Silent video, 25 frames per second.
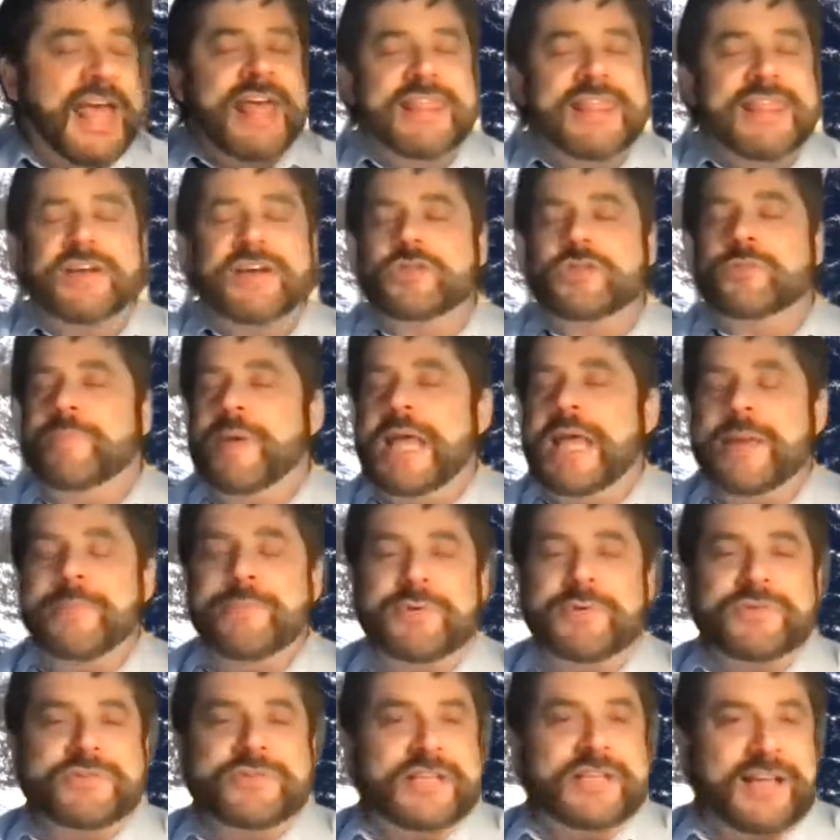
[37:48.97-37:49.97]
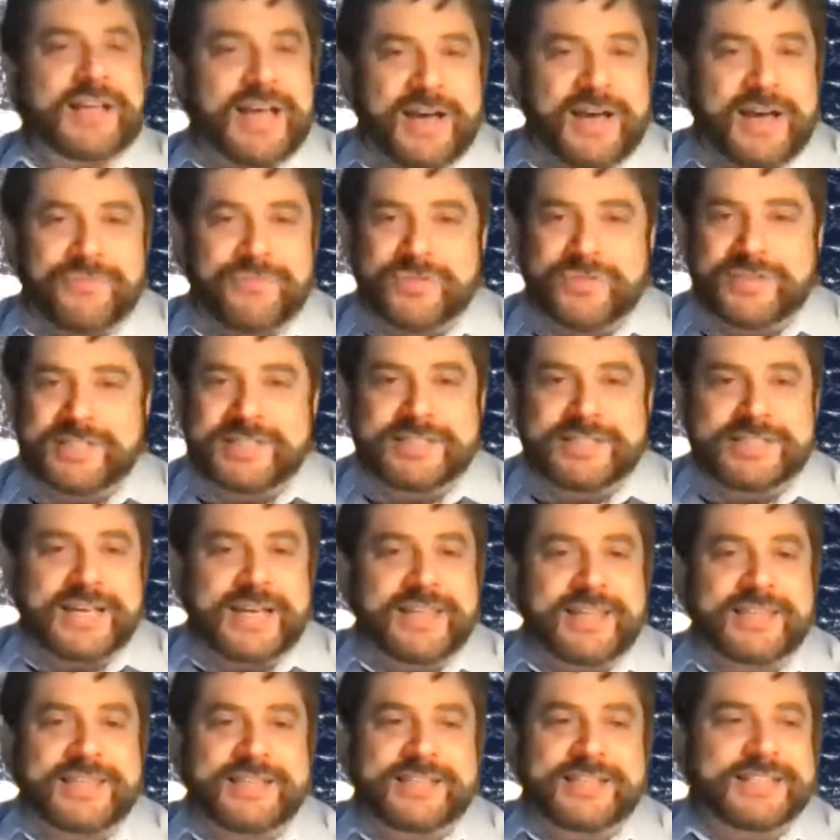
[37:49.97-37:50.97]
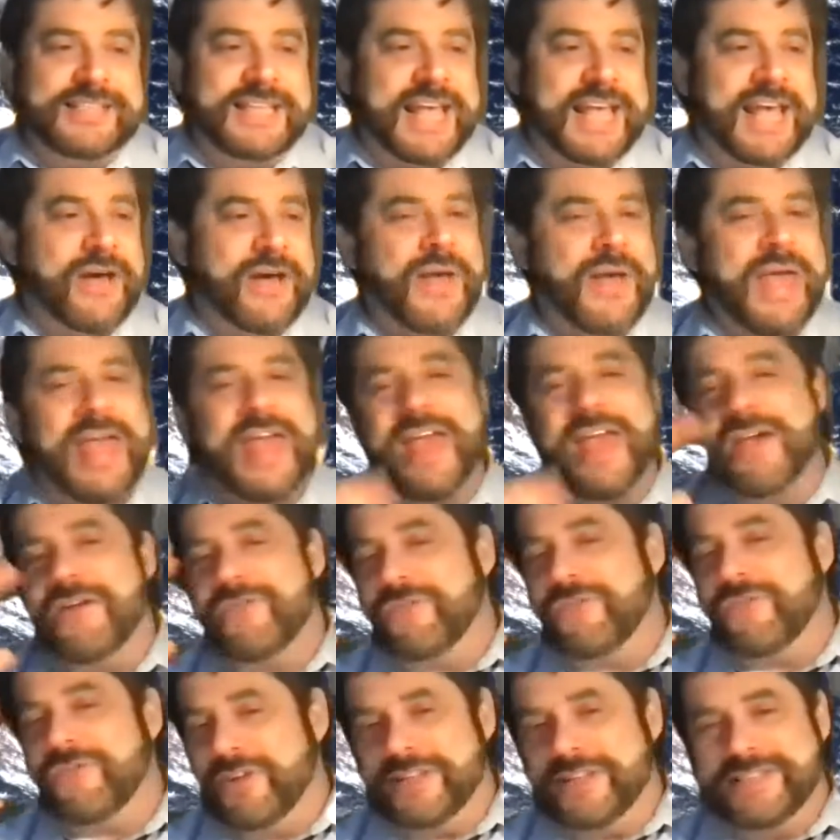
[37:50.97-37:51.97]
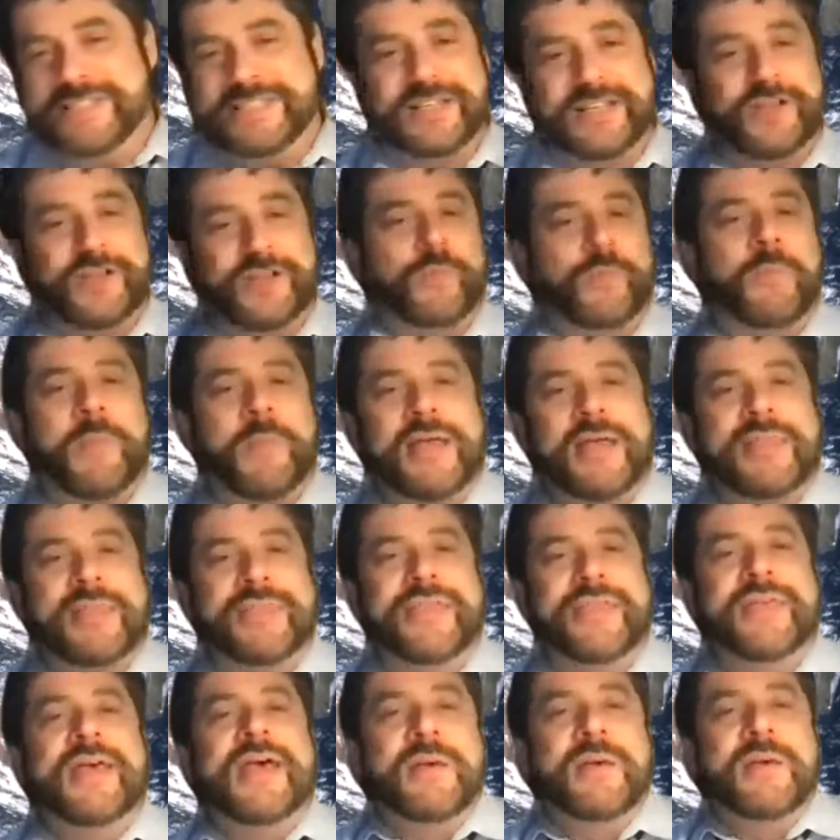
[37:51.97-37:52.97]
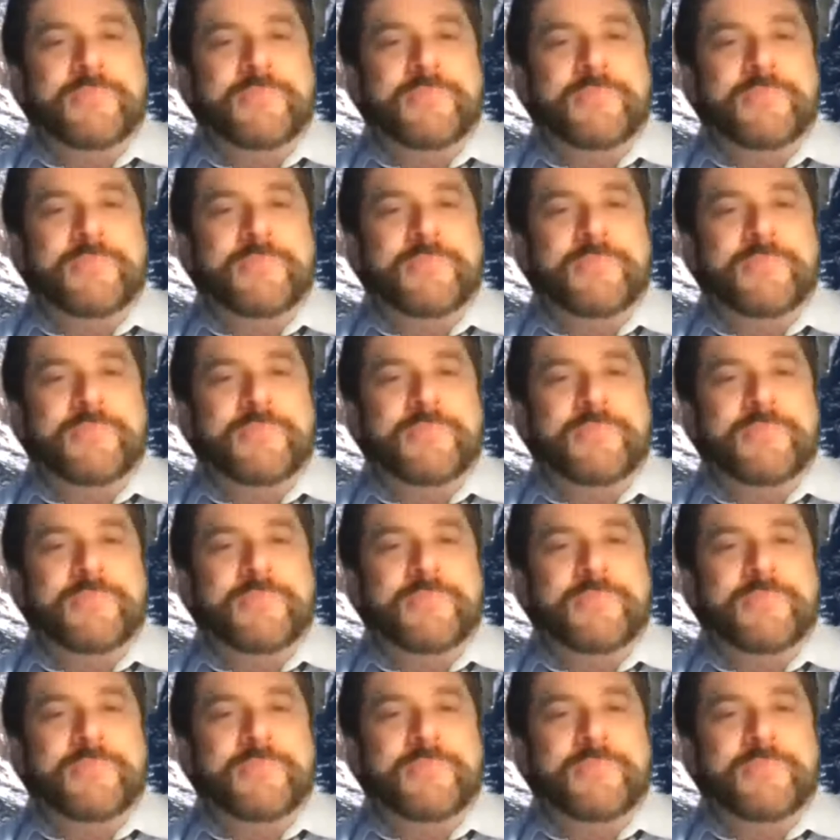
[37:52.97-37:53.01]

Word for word: There's papers and conferences on this now every single month.